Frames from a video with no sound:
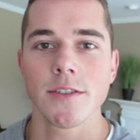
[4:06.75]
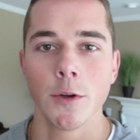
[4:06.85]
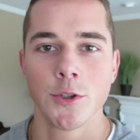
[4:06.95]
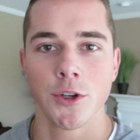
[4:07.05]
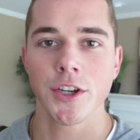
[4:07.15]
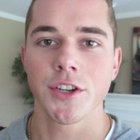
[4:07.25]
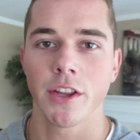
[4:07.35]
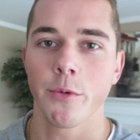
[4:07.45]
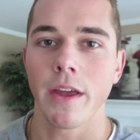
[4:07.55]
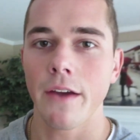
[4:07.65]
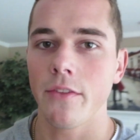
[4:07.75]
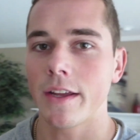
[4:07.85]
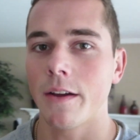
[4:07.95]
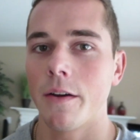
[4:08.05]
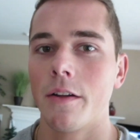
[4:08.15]
So traditionally, we have
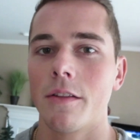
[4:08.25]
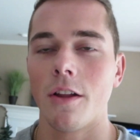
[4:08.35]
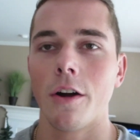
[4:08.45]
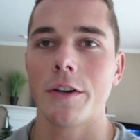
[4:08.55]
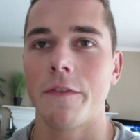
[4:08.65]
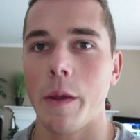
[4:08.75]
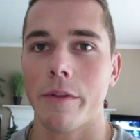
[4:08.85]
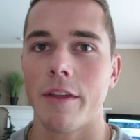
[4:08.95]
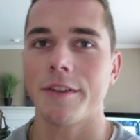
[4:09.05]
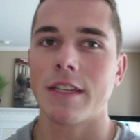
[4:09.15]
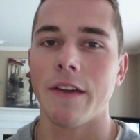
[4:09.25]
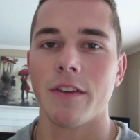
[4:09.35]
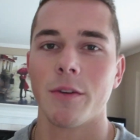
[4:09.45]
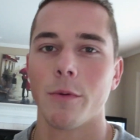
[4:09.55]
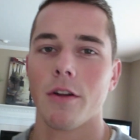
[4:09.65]
like a large family
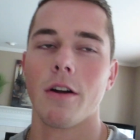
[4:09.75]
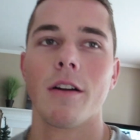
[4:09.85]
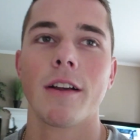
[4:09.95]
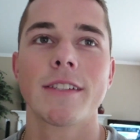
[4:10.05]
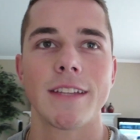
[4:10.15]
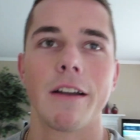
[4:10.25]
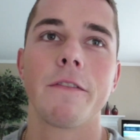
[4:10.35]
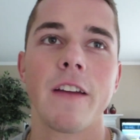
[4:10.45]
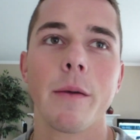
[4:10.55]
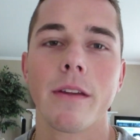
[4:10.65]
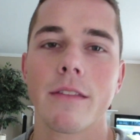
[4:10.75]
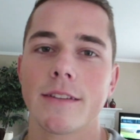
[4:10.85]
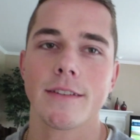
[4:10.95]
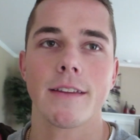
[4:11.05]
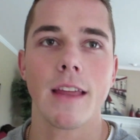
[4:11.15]
Thanksgiving with our extended family and
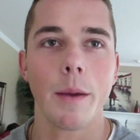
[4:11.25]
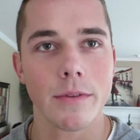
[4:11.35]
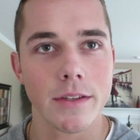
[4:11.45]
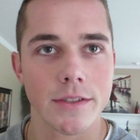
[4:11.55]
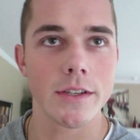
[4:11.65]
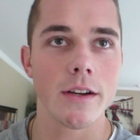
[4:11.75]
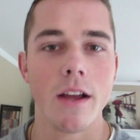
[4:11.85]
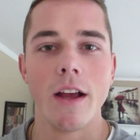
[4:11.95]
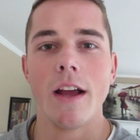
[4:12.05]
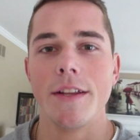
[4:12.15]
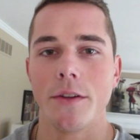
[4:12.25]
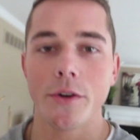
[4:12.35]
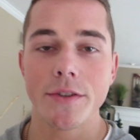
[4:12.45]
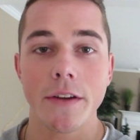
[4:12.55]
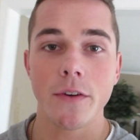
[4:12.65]
things like that. But this year, it's a
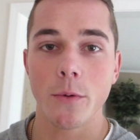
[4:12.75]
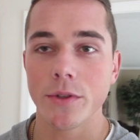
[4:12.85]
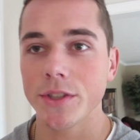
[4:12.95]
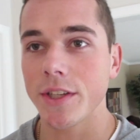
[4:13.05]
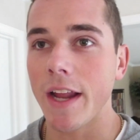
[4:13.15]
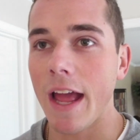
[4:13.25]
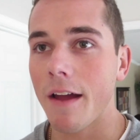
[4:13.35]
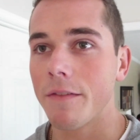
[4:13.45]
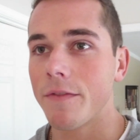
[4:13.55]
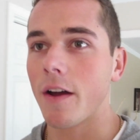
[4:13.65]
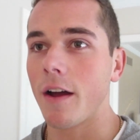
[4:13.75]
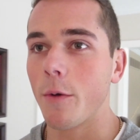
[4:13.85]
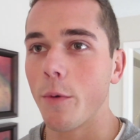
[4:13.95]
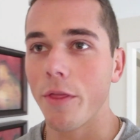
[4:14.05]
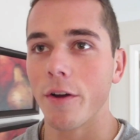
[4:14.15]
little different. We're just going to have
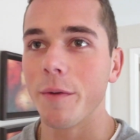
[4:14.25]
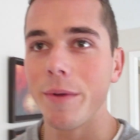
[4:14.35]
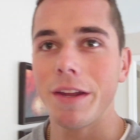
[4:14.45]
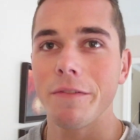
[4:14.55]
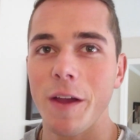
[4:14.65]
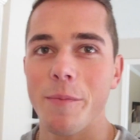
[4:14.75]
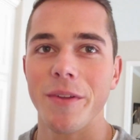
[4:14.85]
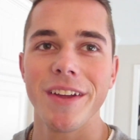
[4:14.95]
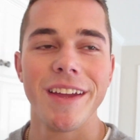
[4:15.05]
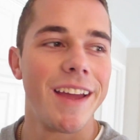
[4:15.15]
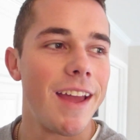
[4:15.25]
uh, with our immediate family.